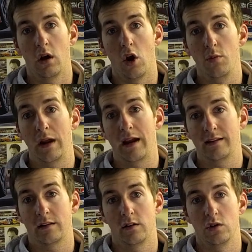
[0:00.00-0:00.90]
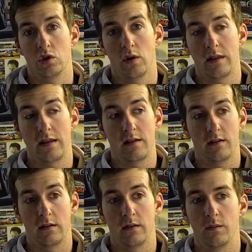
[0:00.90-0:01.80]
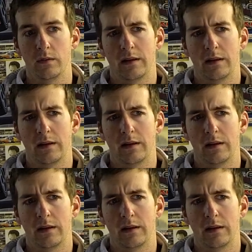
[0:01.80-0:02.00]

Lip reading: Hope you guys get to enjoy these, and